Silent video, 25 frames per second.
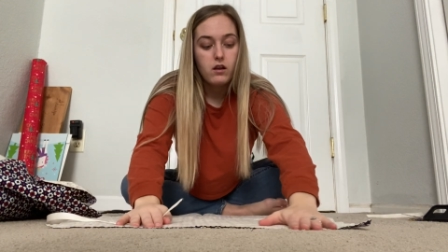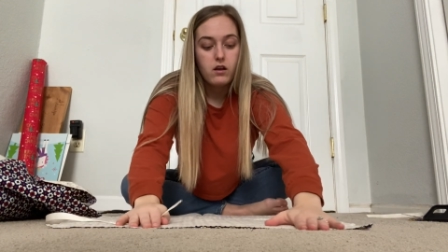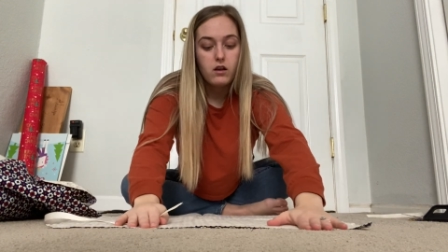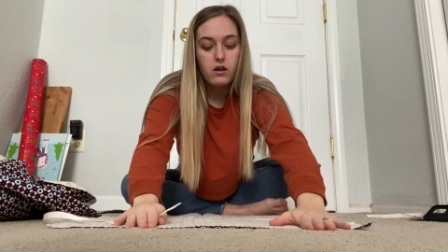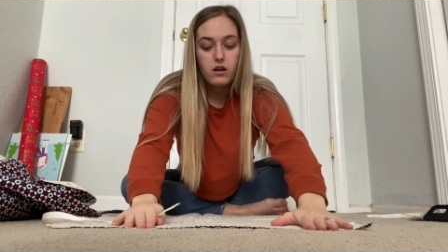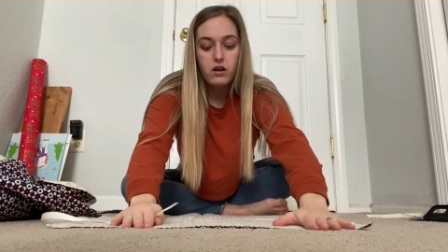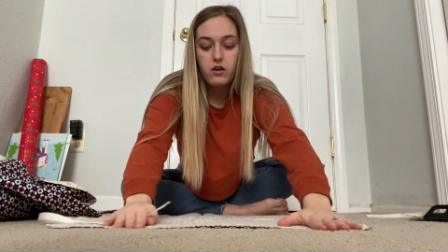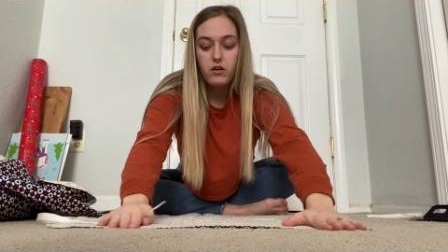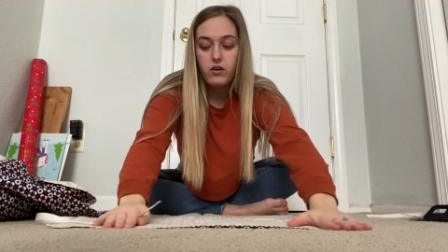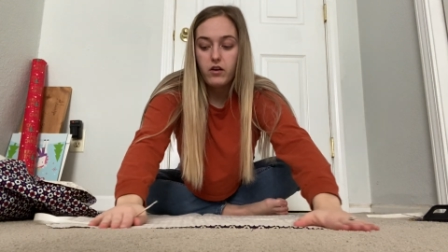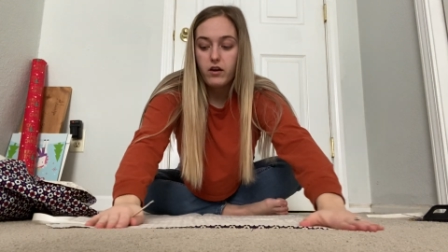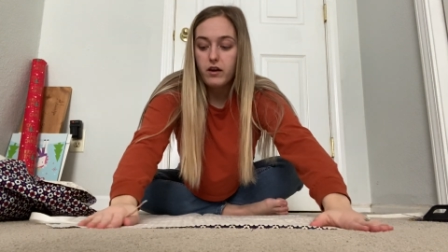
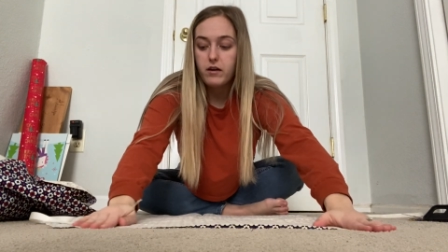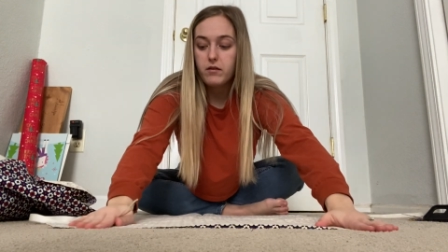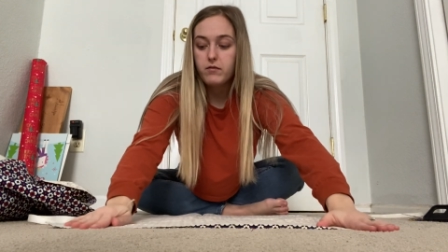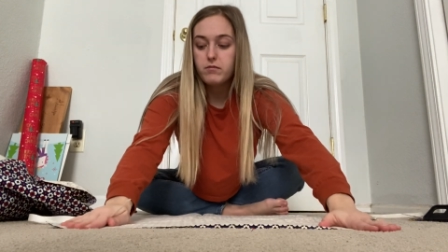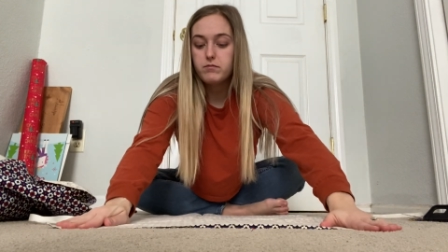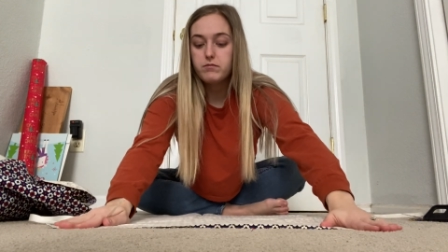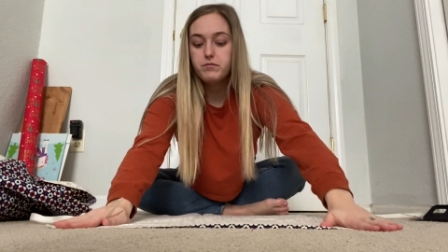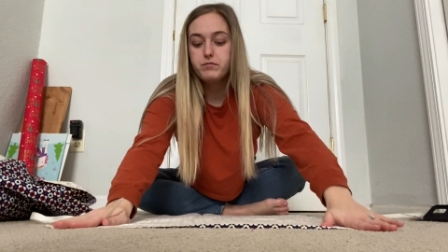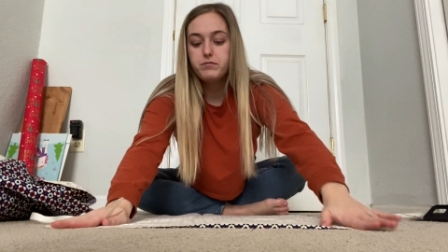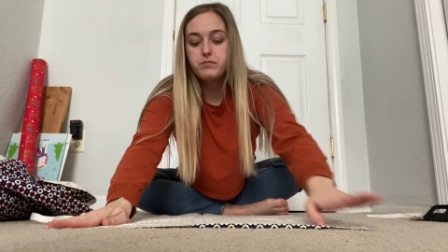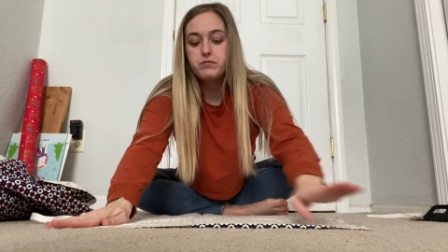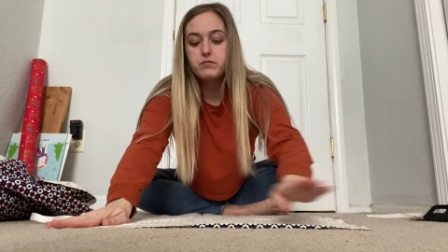Okay,
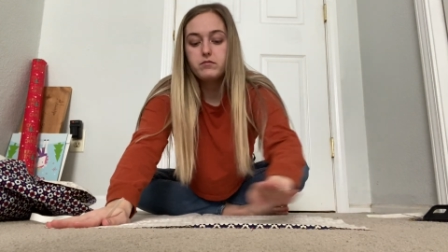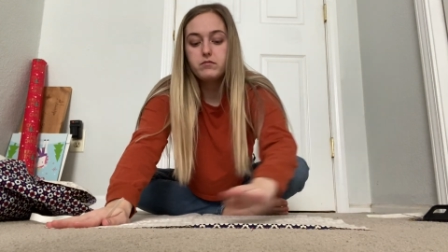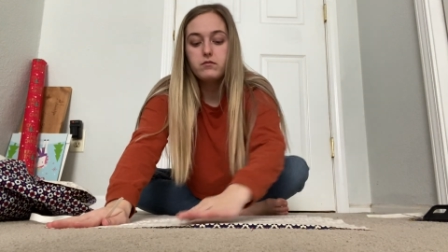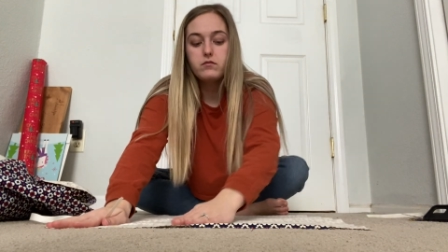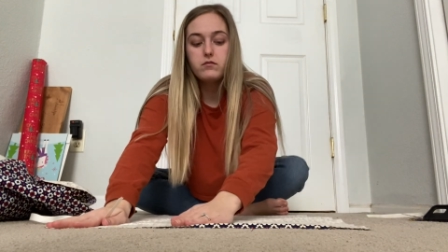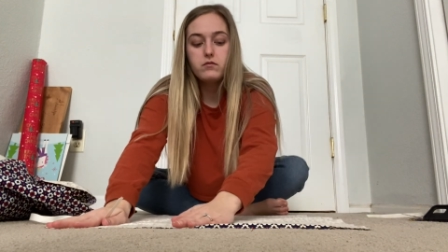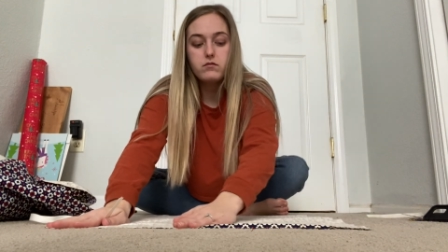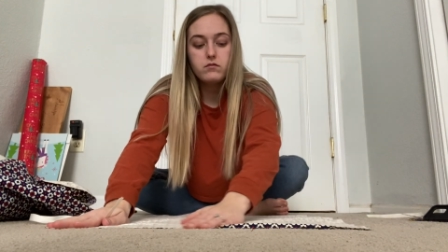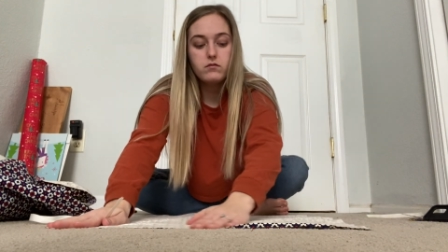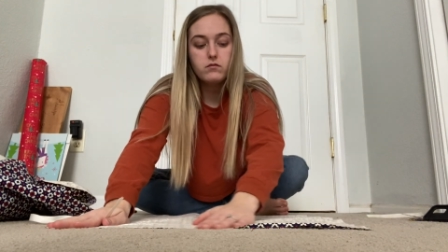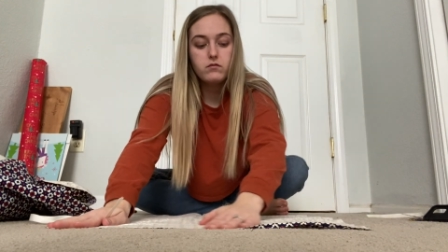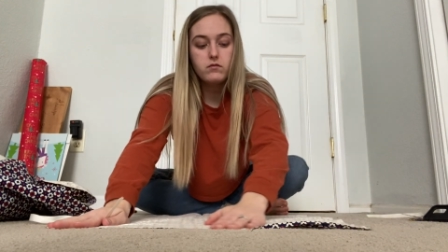
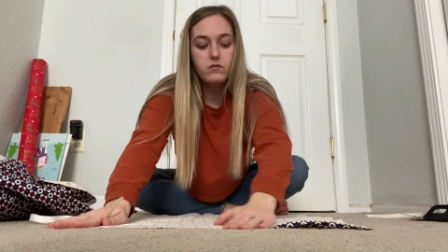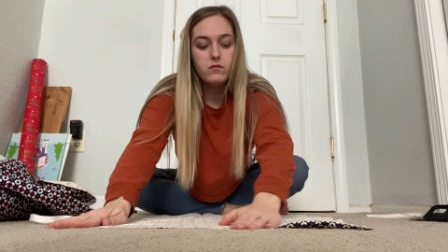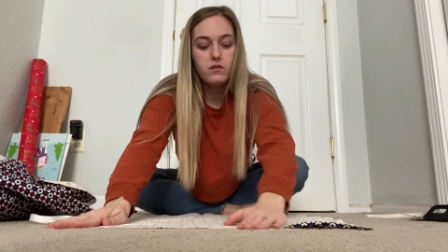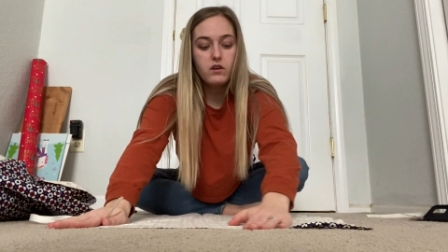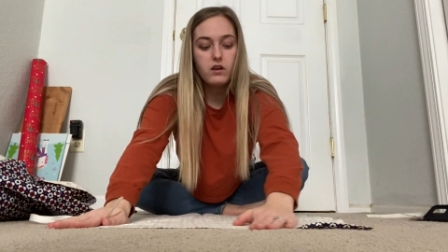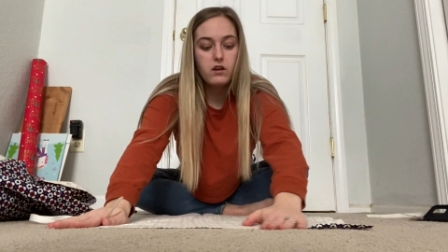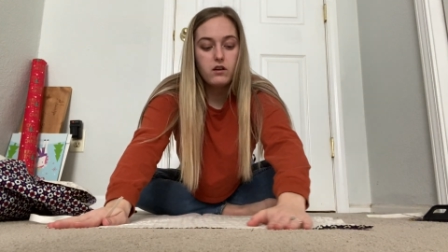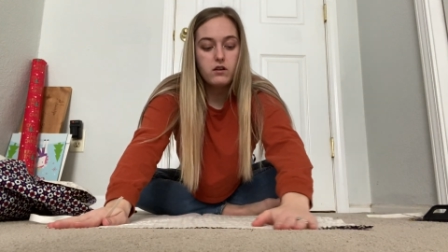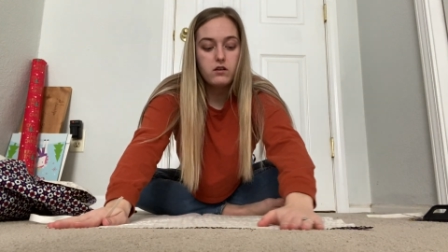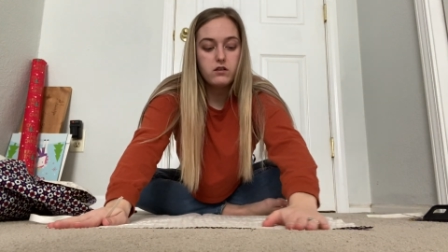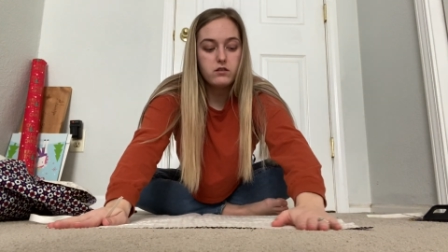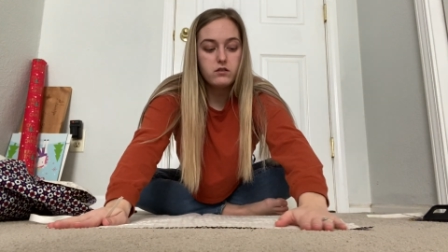
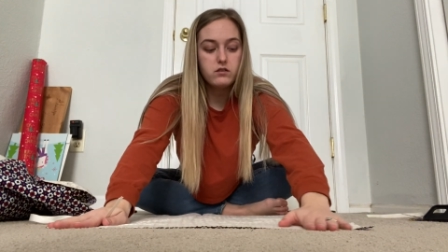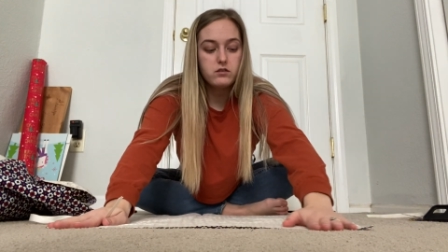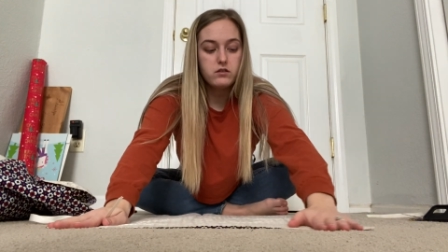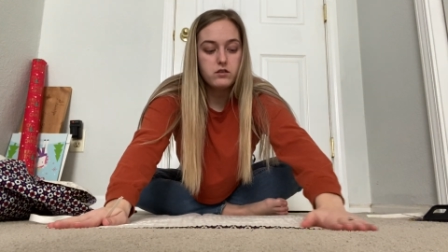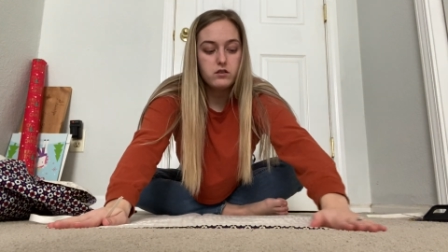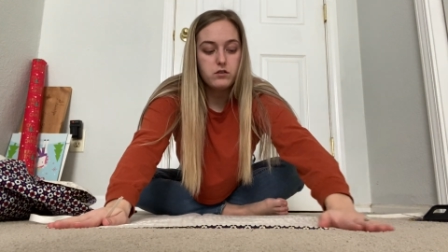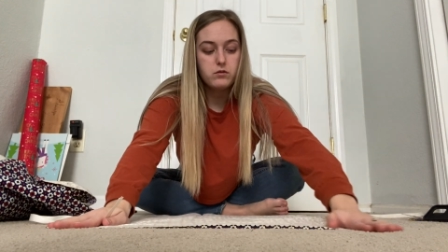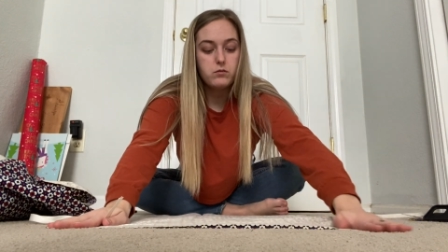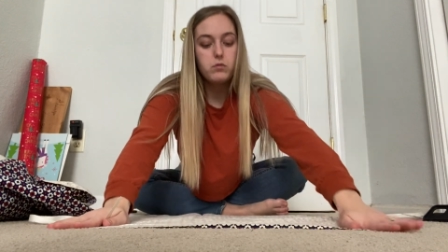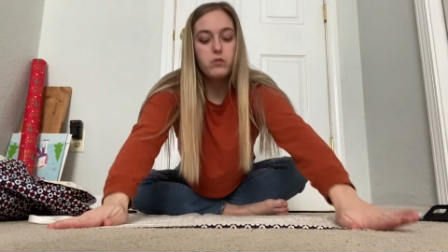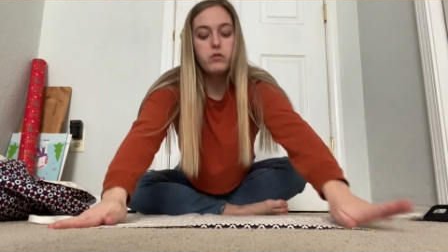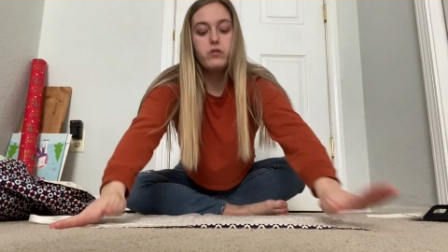
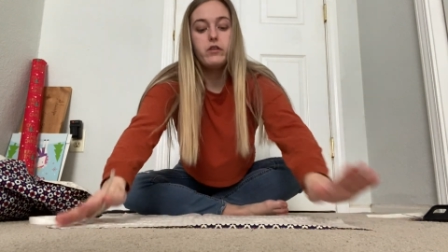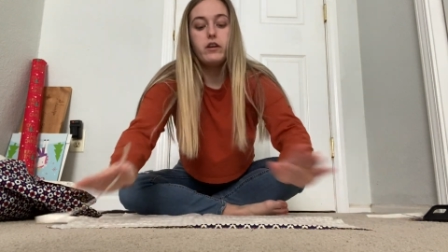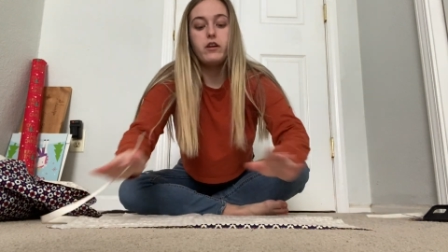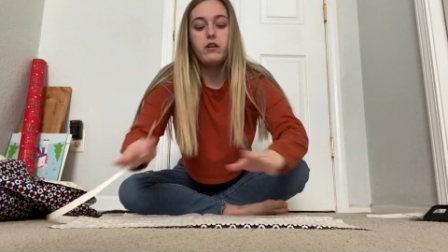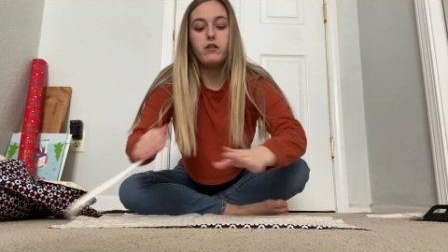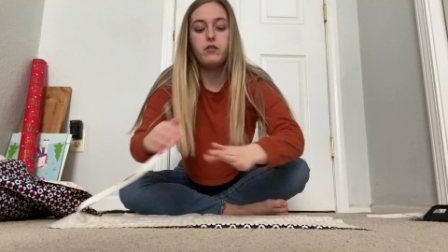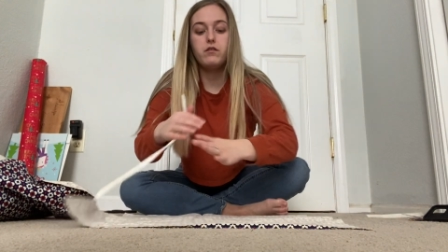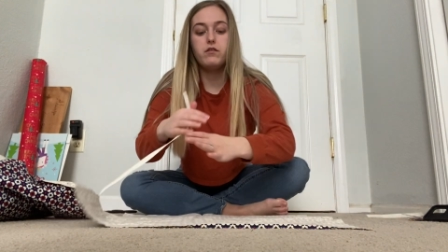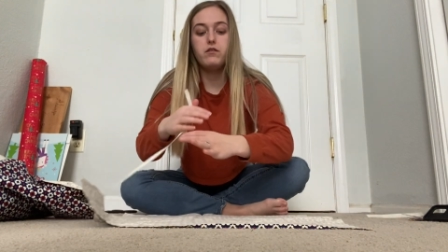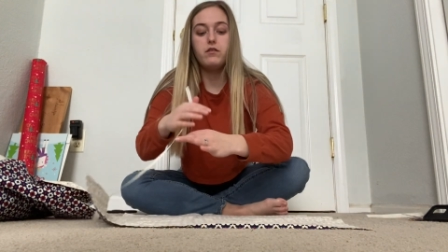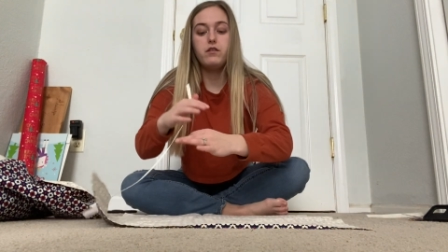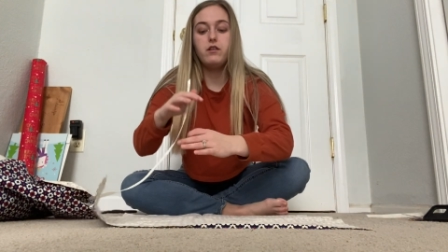so roll that
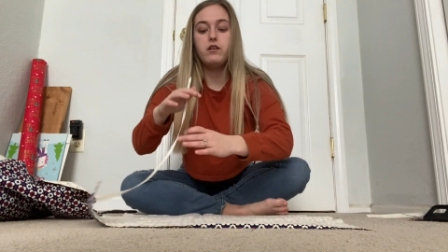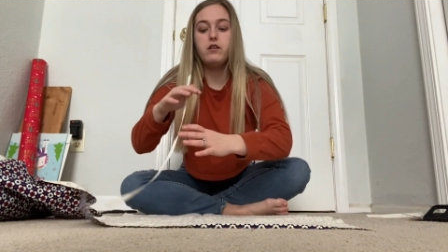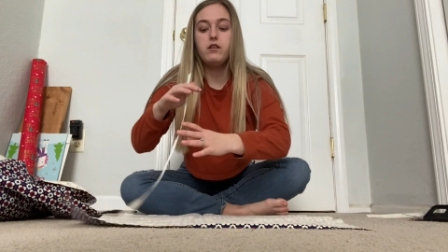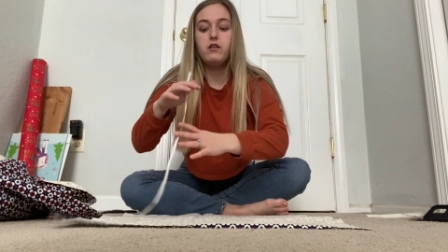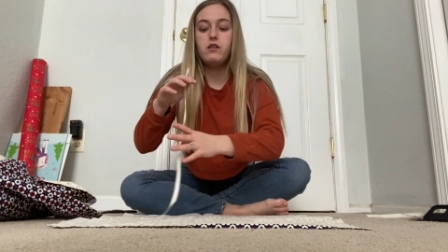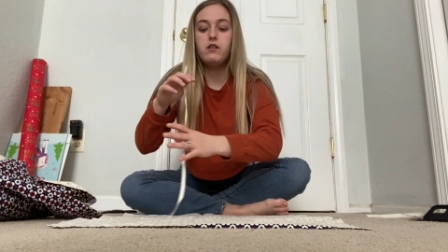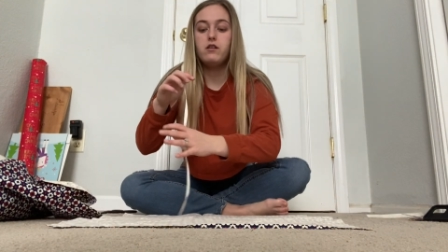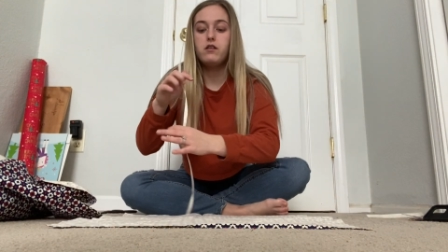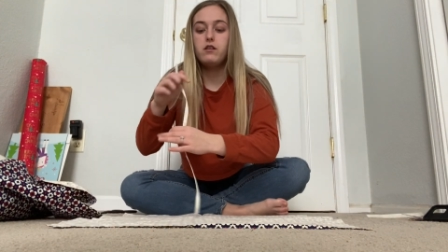over.